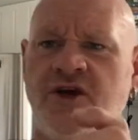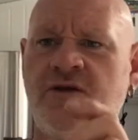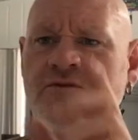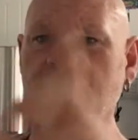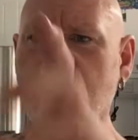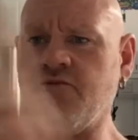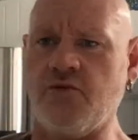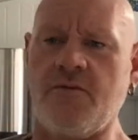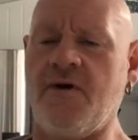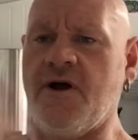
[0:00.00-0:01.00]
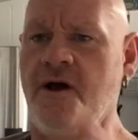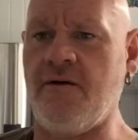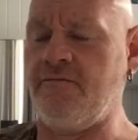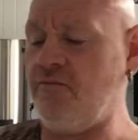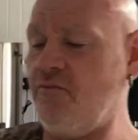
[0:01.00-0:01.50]
it and it was, I
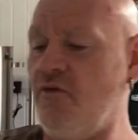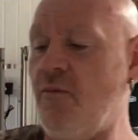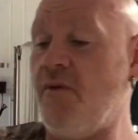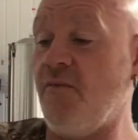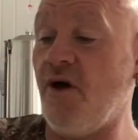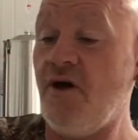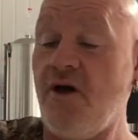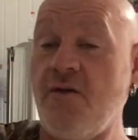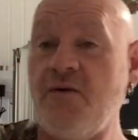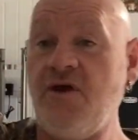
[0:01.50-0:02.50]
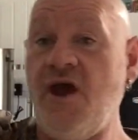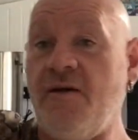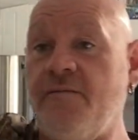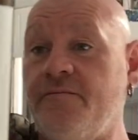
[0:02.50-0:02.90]
can't remember. But yeah,